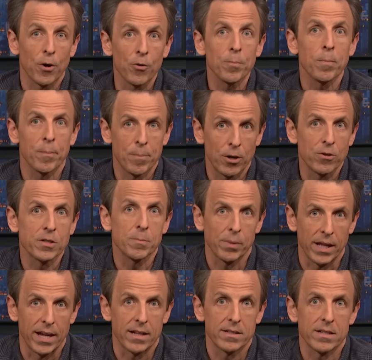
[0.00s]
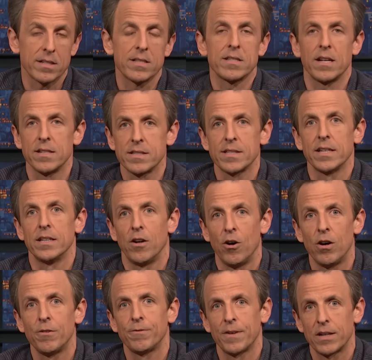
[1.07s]
both proposed plans to sunset
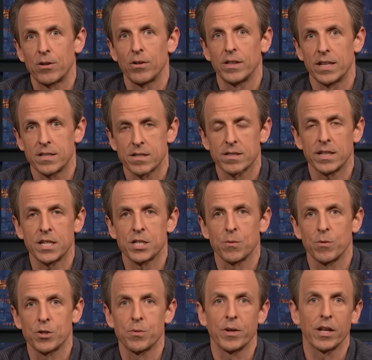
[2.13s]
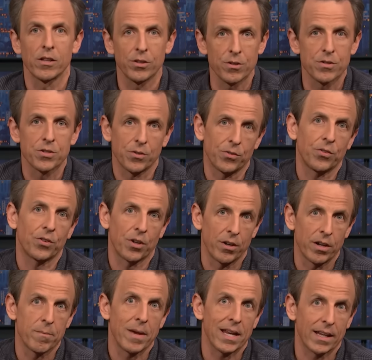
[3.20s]
all federal legislation, which would include Social
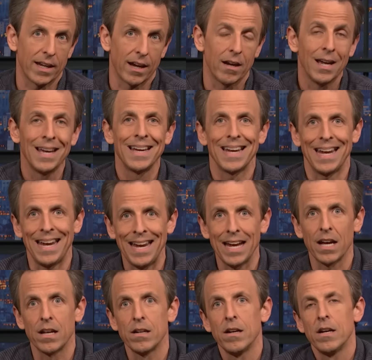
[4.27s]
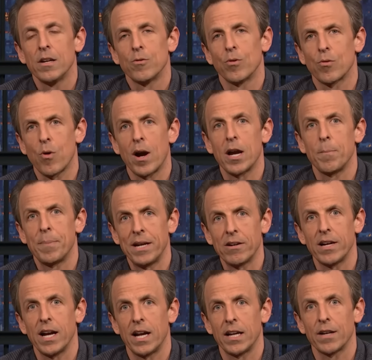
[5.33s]
Security and Medicare, and require
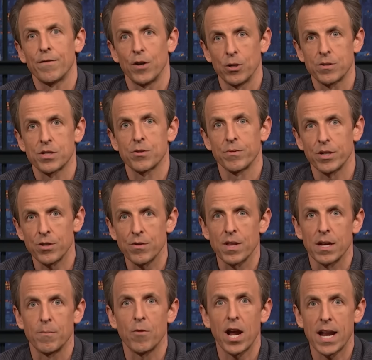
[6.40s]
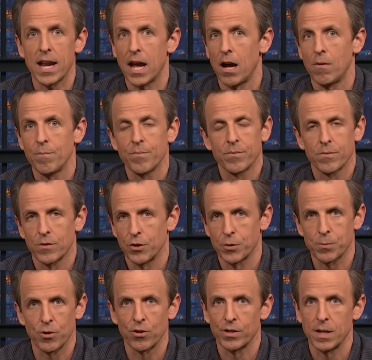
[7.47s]
periodic votes to renew them. Right now, those
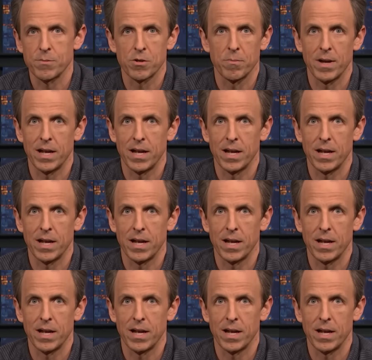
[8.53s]
programs are